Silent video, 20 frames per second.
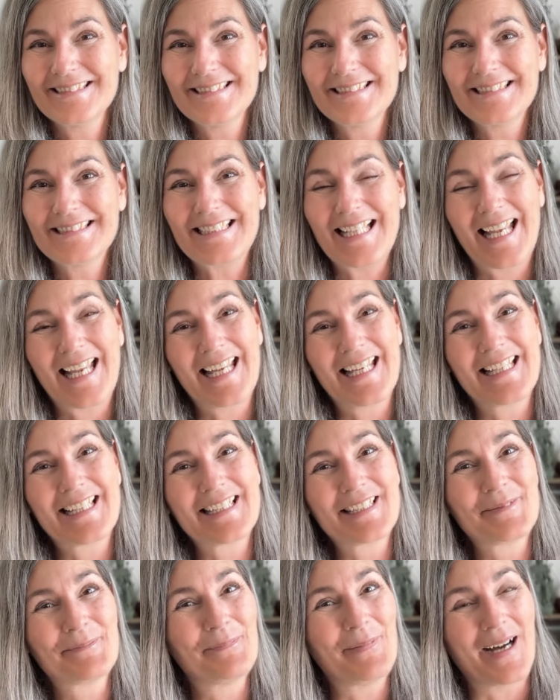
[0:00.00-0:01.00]
saying
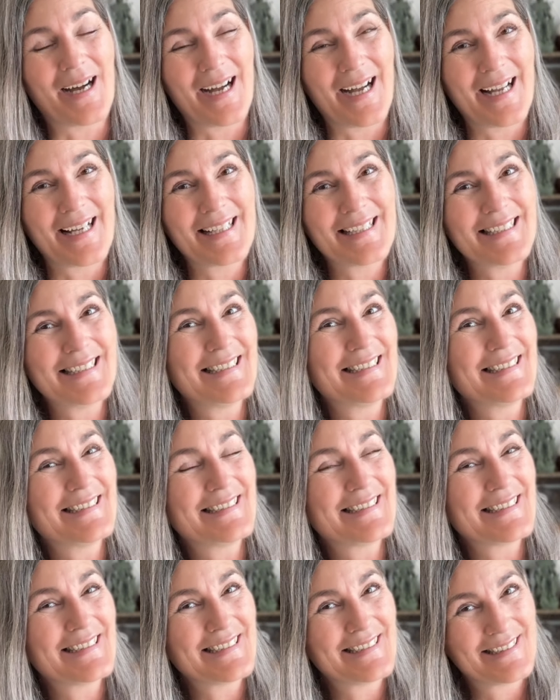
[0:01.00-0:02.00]
goodbye
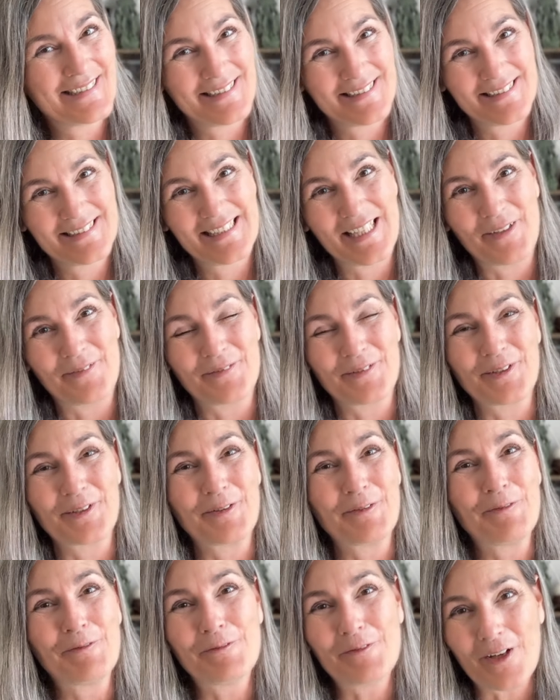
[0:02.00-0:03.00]
is
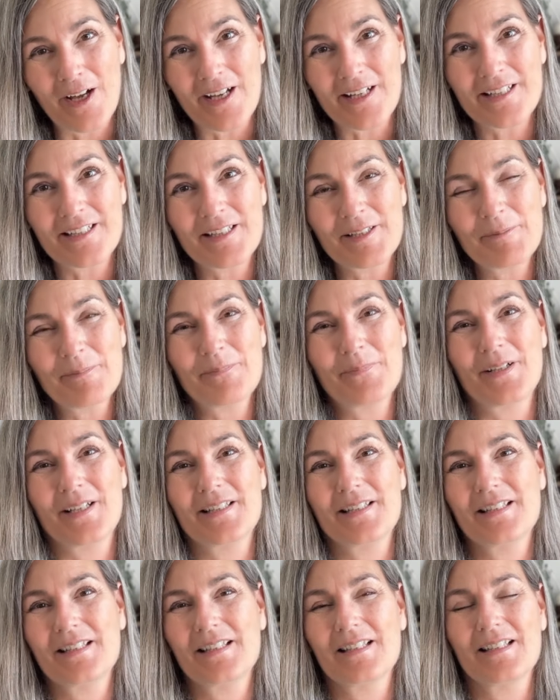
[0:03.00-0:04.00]
never fun,
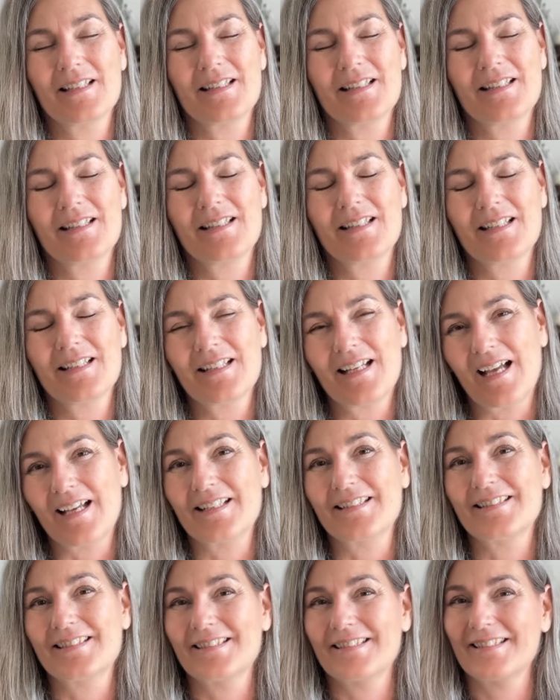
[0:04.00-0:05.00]
but the
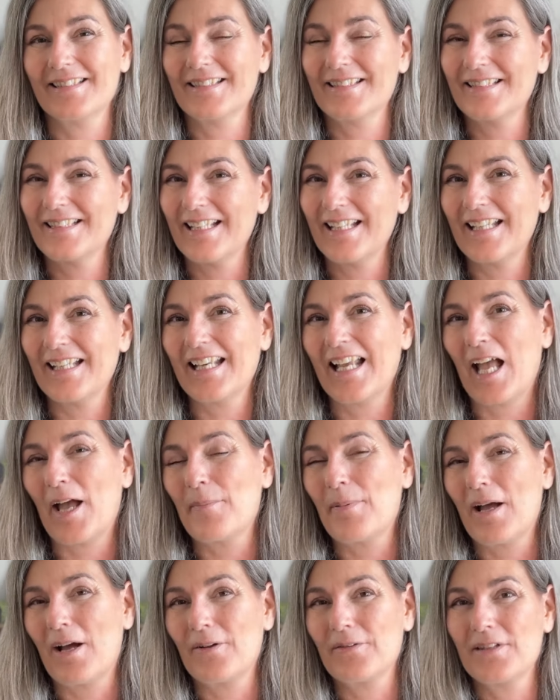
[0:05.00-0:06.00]
nice thing
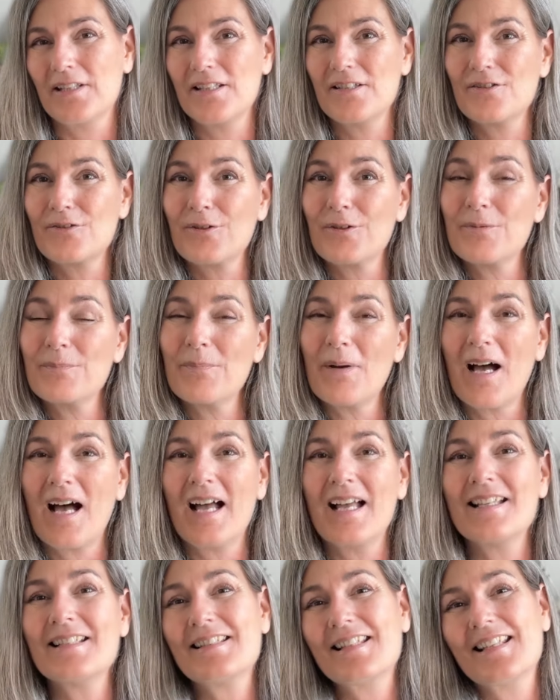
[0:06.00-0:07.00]
about these
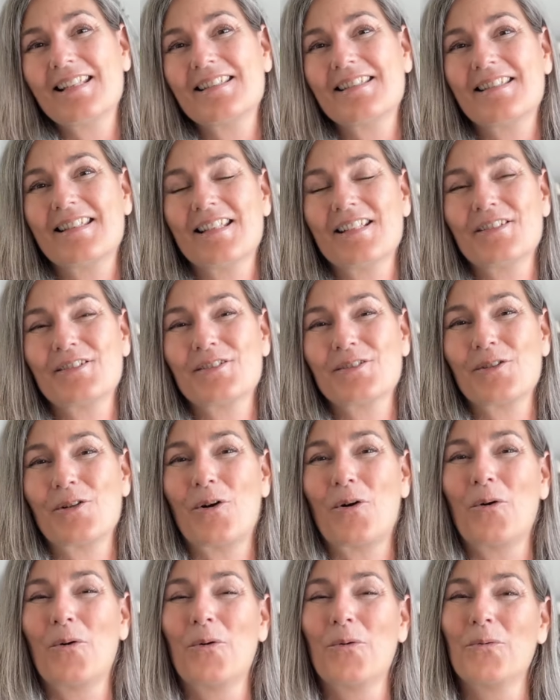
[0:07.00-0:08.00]
goodbyes is there's
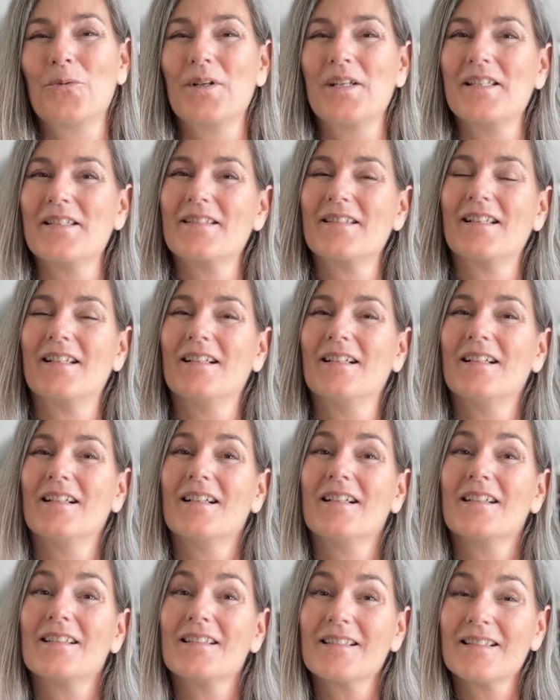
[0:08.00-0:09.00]
always a
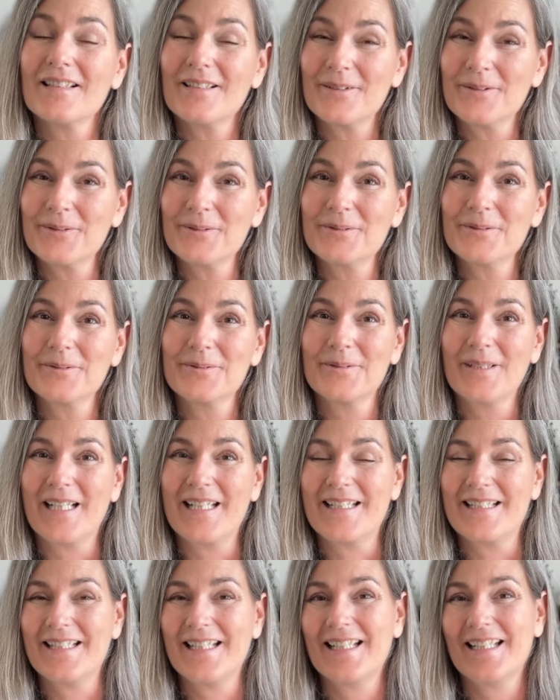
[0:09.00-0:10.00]
hello
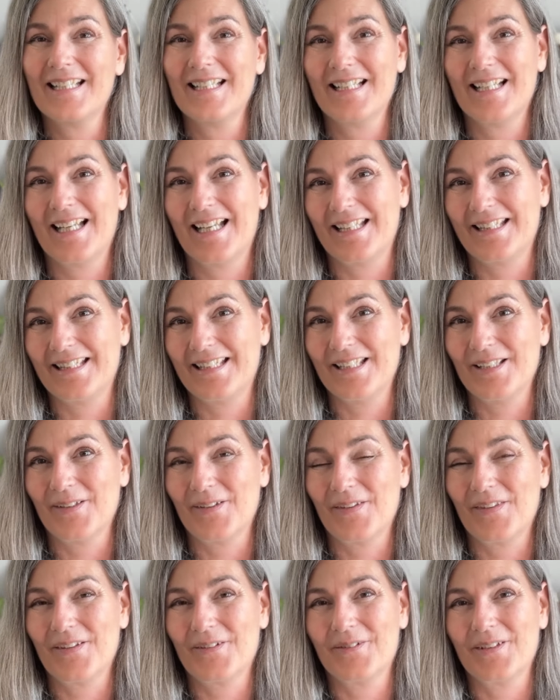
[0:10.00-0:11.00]
waiting at the
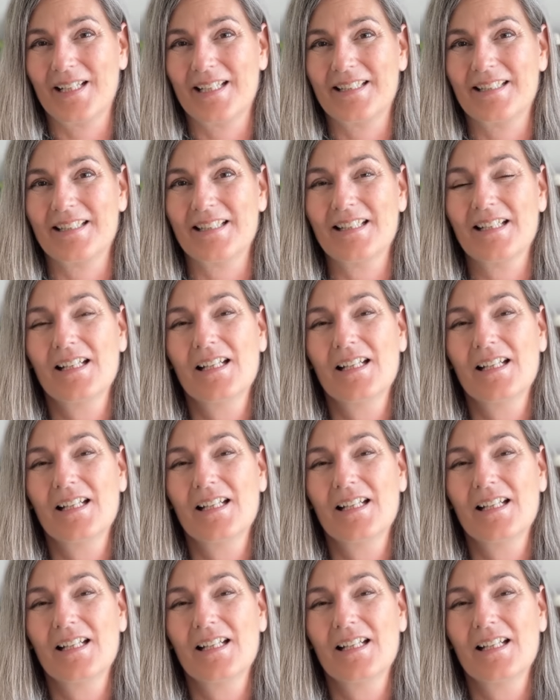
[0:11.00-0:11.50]
other end.